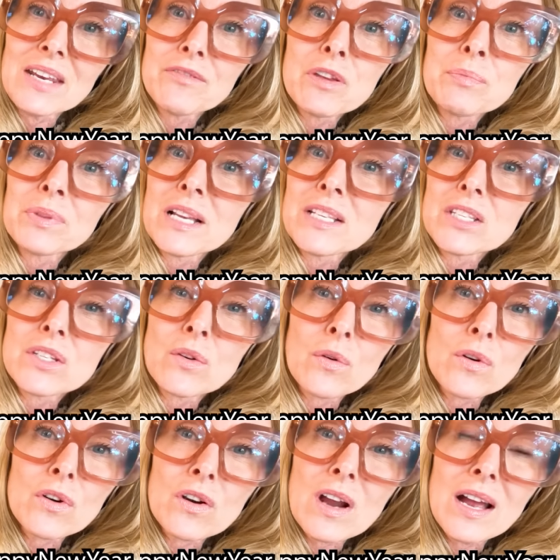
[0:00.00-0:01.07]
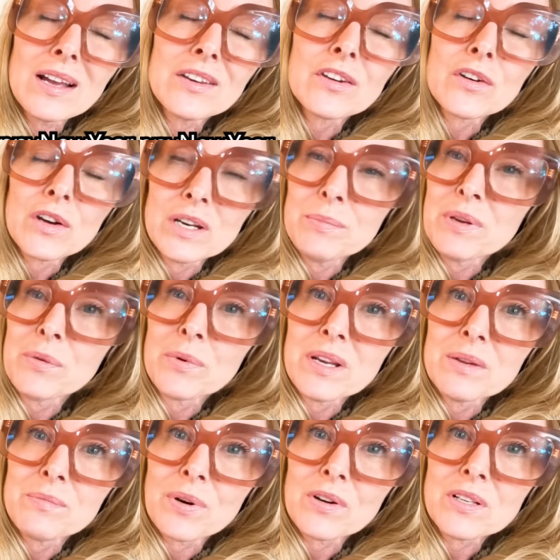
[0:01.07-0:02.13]
if you placed an order, you're going to be
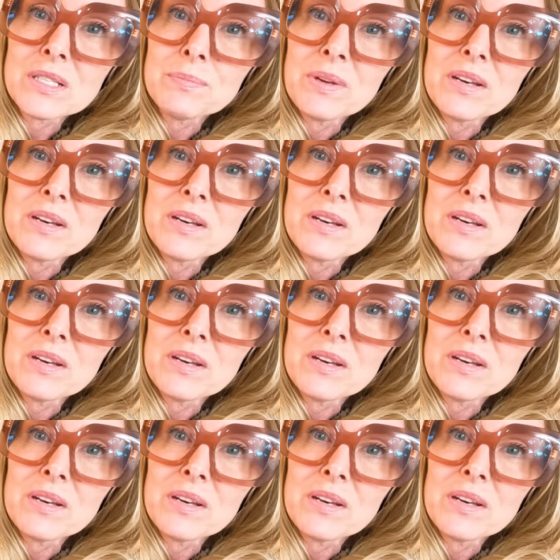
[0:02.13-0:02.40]
reimbursed.